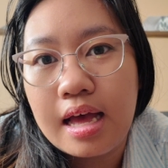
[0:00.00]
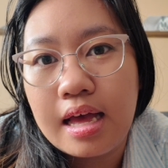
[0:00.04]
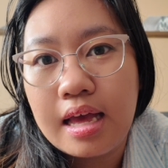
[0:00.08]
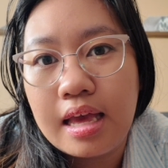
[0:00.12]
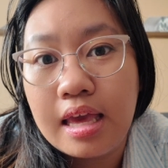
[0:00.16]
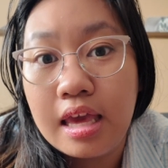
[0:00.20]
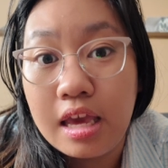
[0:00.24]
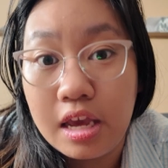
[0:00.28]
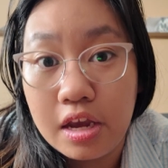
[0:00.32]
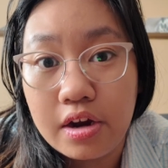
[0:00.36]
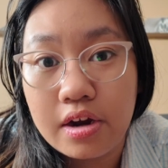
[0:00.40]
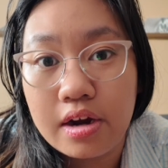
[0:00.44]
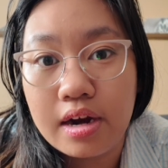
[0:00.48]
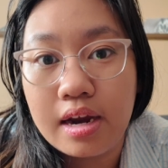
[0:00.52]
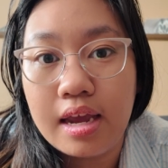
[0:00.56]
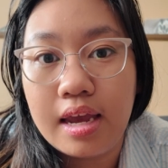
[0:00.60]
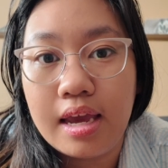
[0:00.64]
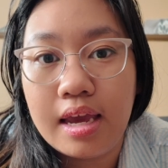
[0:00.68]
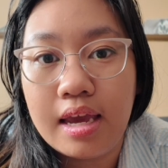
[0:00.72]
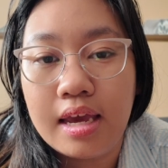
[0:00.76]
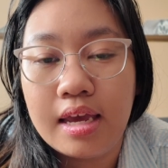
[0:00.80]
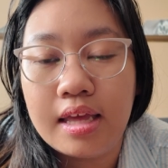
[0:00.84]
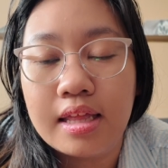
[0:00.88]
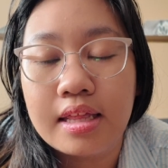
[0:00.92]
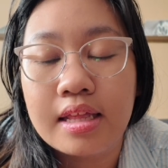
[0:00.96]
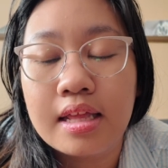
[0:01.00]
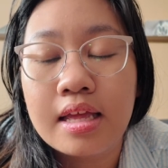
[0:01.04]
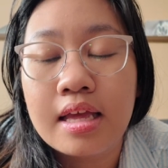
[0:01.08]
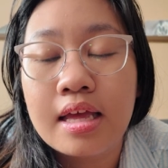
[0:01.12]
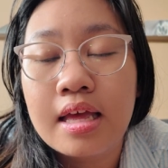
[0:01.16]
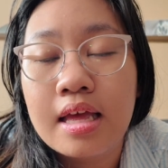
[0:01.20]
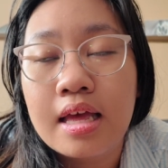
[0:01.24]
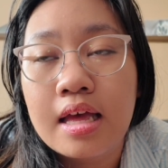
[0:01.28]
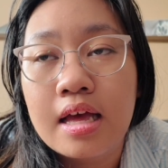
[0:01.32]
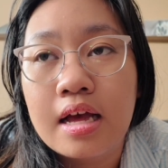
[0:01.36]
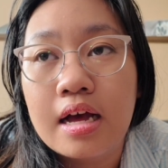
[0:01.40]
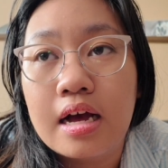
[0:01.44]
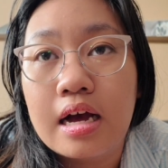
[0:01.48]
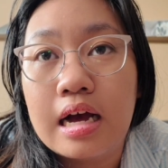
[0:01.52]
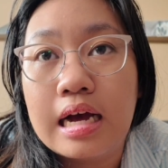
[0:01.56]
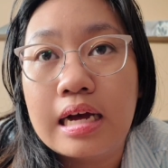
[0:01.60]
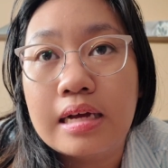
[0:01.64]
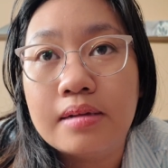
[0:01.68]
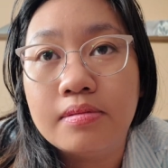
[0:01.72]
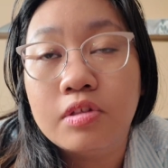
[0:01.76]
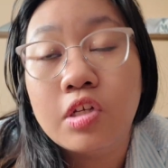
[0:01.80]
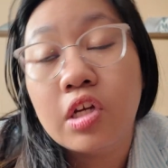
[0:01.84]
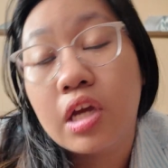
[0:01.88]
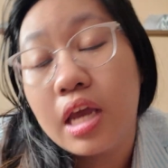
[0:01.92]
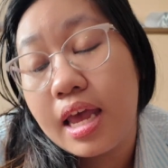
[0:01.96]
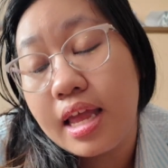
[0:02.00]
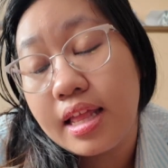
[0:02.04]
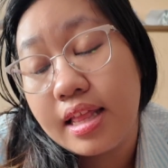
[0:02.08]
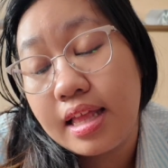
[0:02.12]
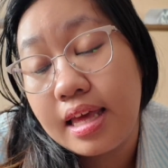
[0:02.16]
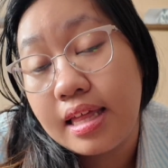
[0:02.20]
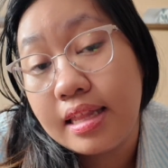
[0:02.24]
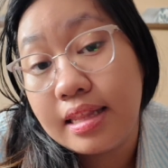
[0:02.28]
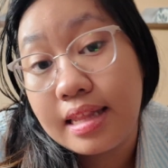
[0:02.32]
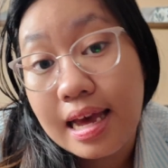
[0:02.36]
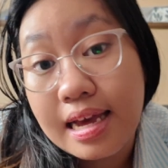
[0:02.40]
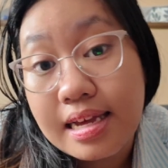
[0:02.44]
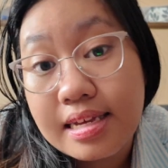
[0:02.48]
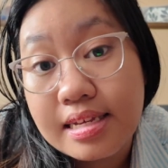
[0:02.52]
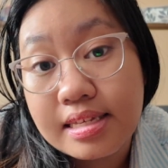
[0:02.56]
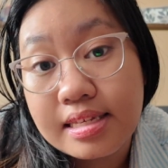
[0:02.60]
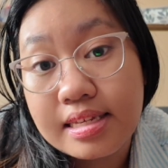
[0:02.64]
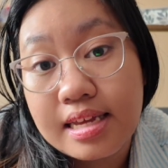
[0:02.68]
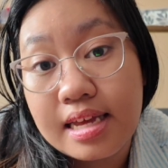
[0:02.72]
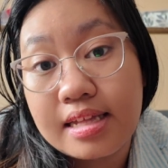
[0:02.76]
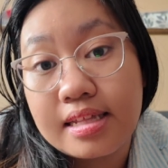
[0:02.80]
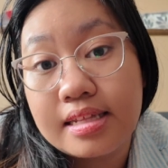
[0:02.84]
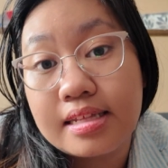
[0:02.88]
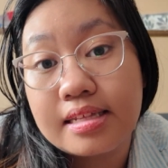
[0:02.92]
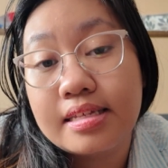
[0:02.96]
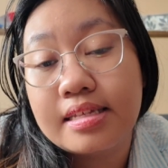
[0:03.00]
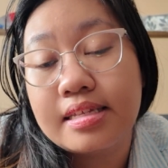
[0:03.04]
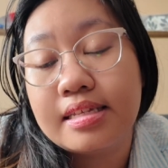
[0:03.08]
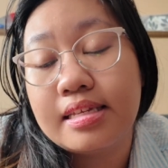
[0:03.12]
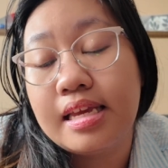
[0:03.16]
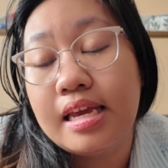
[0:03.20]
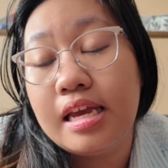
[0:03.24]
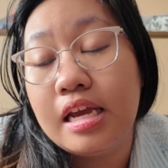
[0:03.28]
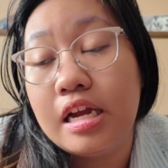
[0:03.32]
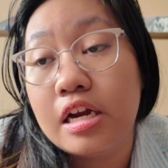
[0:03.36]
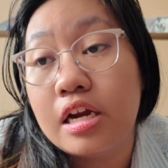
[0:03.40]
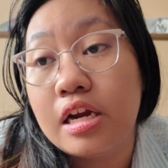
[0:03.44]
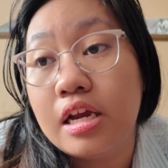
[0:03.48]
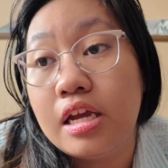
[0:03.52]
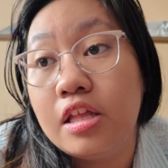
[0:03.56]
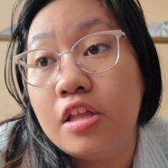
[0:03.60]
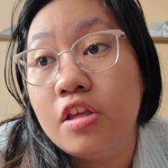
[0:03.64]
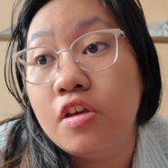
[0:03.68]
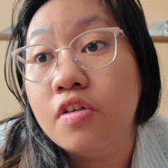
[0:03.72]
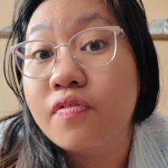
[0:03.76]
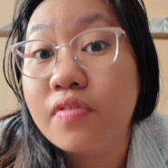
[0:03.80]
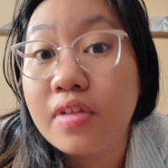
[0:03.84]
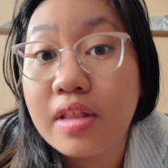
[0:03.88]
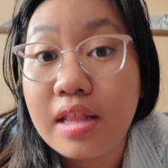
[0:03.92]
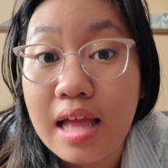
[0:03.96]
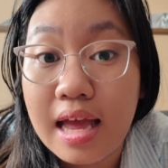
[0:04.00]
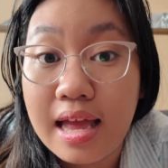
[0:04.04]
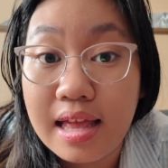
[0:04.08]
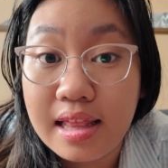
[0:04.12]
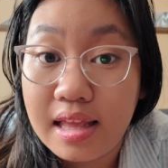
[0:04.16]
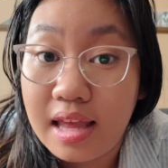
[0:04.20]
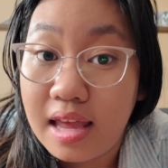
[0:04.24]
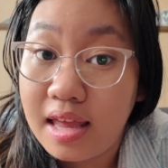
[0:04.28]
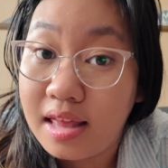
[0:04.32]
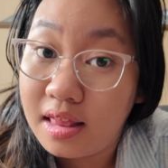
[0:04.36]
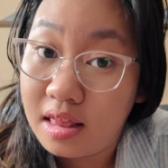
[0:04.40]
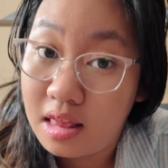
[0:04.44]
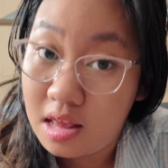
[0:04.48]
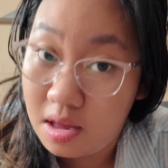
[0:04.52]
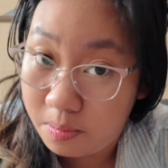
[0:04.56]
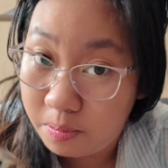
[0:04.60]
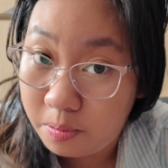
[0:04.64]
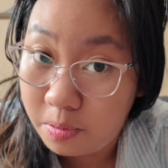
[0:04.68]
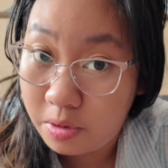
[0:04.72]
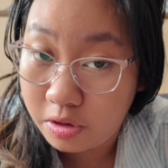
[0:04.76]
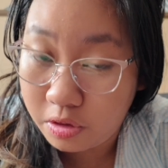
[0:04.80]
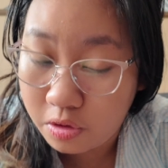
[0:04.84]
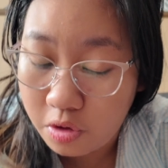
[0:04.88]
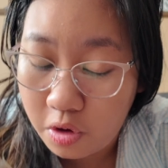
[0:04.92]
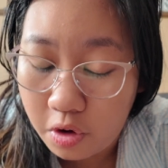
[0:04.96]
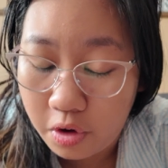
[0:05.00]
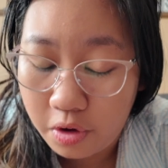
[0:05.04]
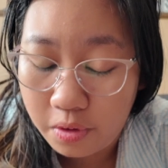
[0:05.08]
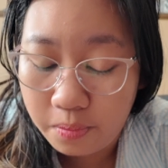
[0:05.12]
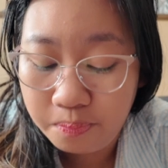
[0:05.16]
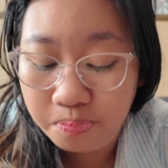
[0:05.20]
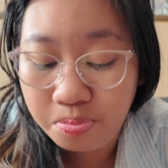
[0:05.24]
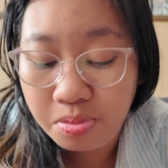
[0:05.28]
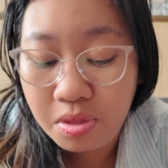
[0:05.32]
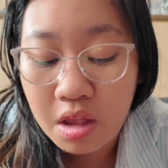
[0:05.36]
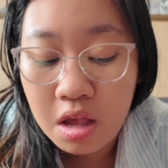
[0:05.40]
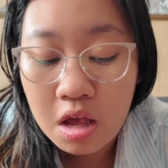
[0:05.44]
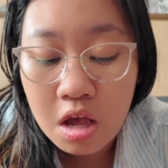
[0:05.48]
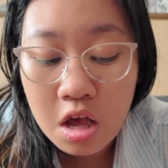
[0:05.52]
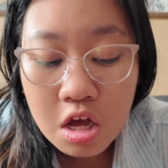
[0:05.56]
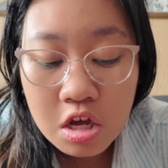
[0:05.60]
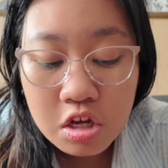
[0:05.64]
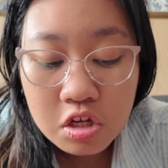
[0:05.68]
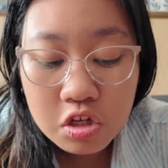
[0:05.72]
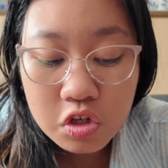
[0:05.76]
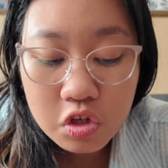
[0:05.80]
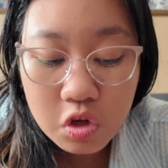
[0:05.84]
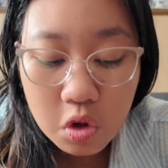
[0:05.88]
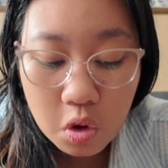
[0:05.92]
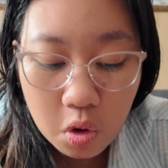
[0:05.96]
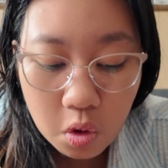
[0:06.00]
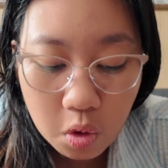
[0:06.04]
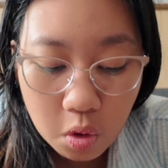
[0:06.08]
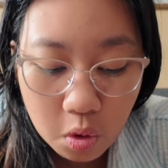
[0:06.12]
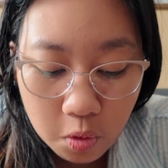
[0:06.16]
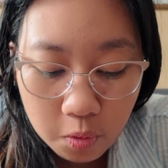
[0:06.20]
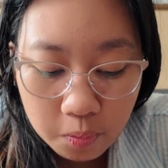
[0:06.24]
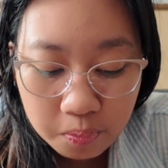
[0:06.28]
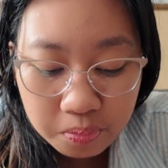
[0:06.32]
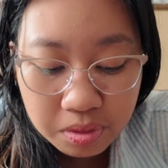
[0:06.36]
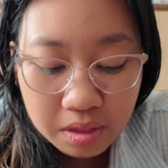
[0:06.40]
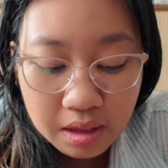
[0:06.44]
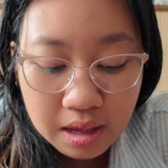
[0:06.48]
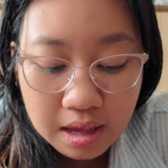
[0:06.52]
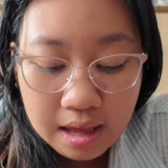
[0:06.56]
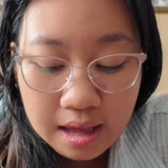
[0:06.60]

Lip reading: here in to get a license here in Newfoundland and Labrador. So